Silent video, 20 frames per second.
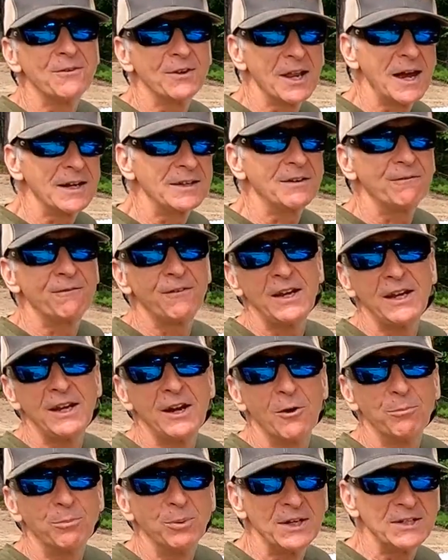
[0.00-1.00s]
If you liked the
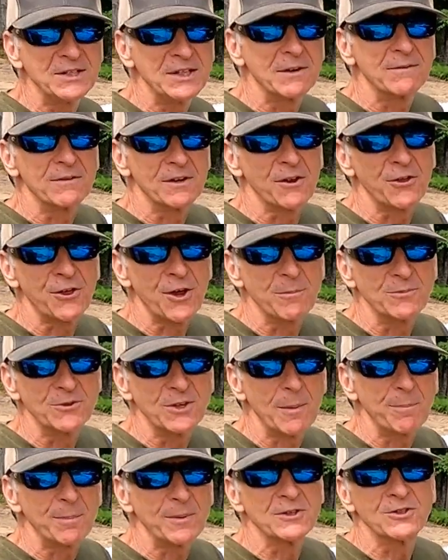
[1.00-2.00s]
video, please give it a
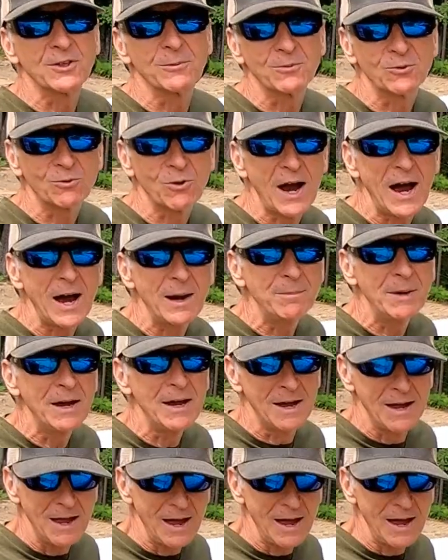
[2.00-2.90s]
thumbs up and subscribe.